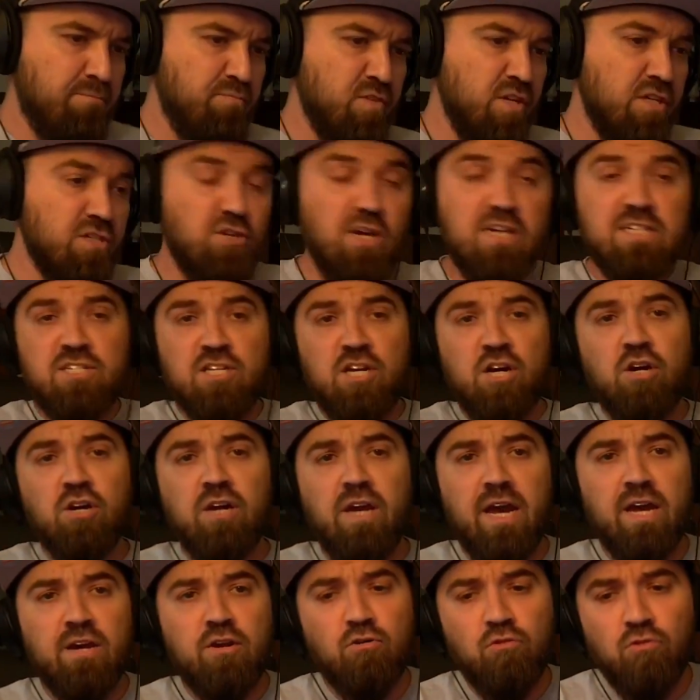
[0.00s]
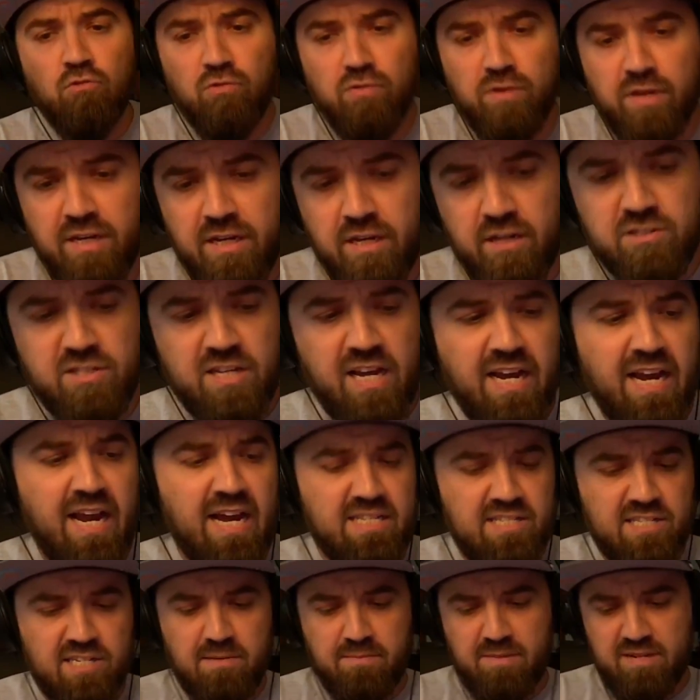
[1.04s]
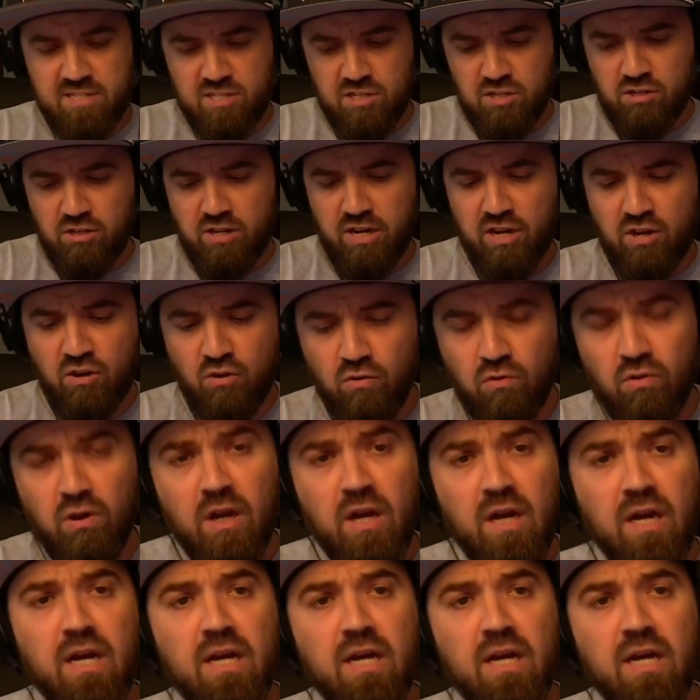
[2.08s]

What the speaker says: So I said, okay, cool. He goes, I got some. I said, okay, cool.